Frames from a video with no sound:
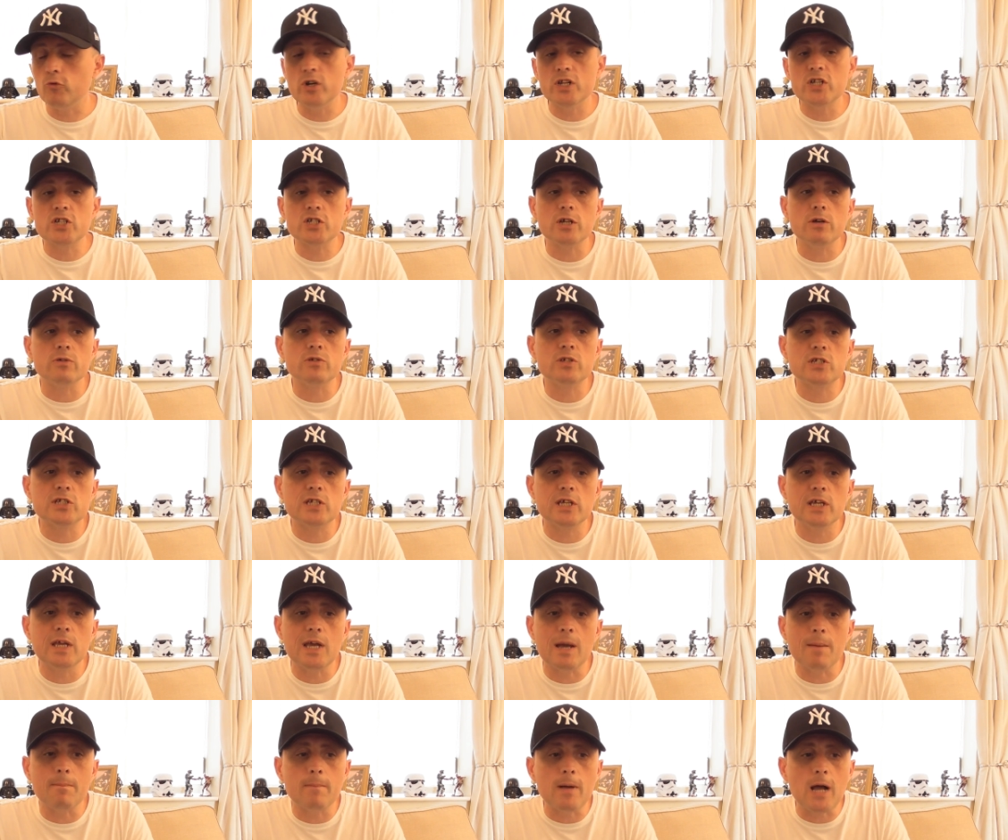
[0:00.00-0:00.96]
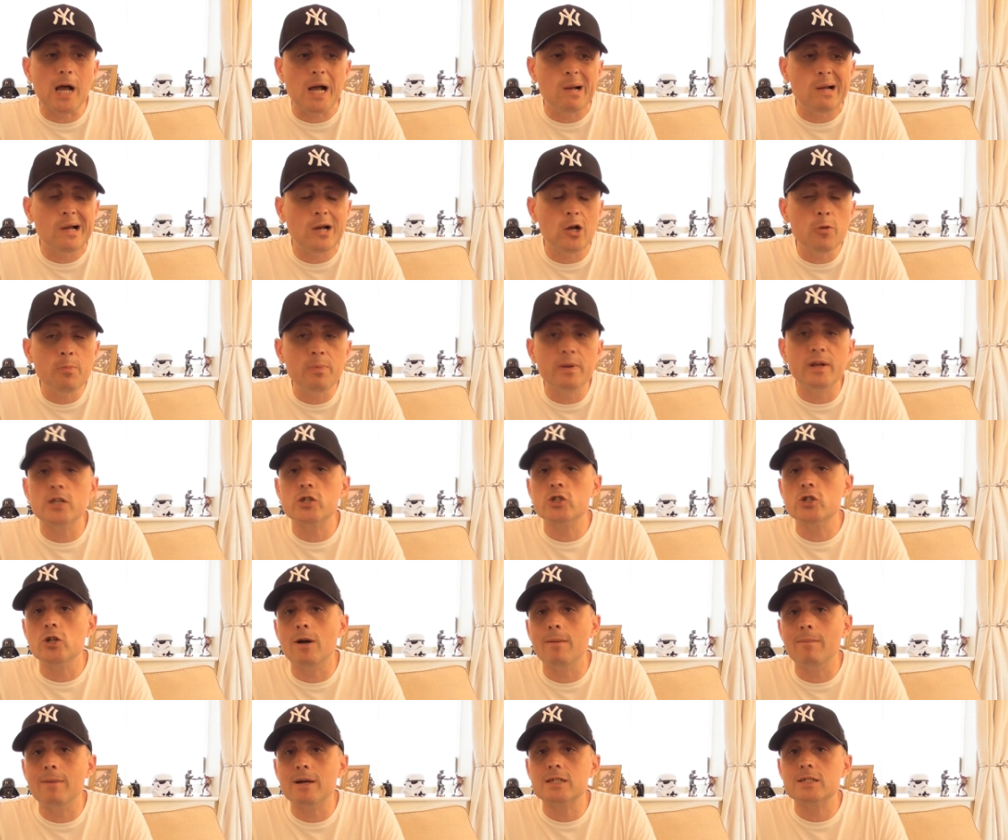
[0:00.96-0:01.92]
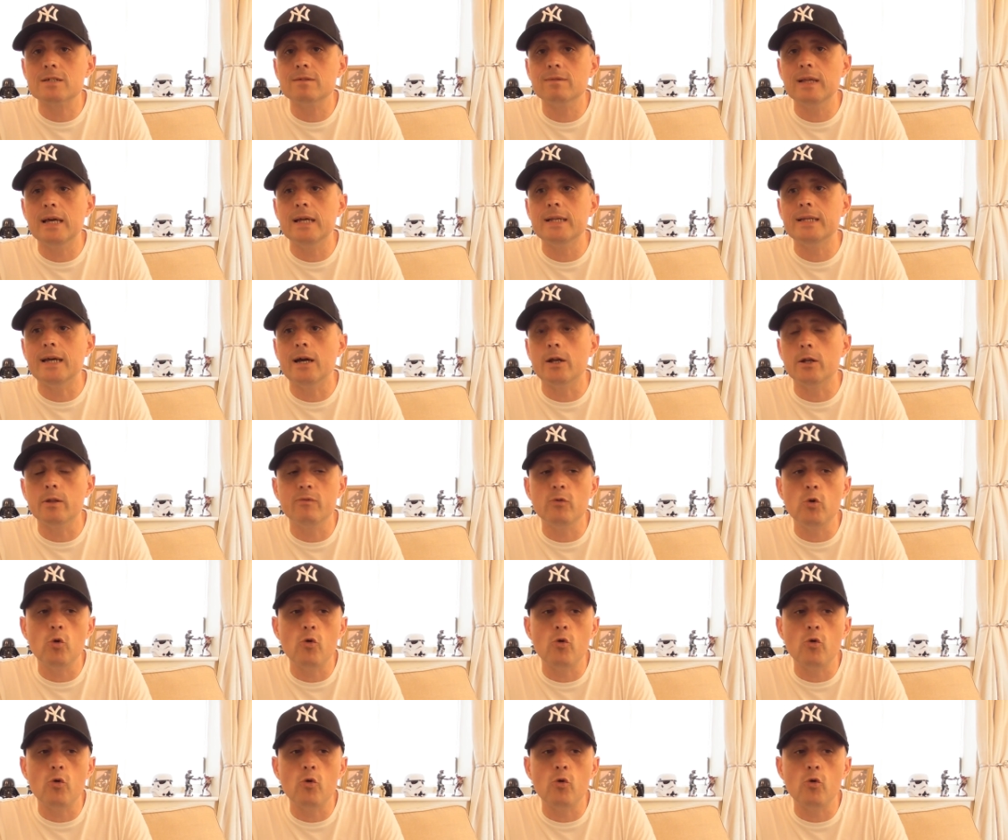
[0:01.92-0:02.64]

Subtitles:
I'm really stoked to see. I'm hoping it's not a massive letdown.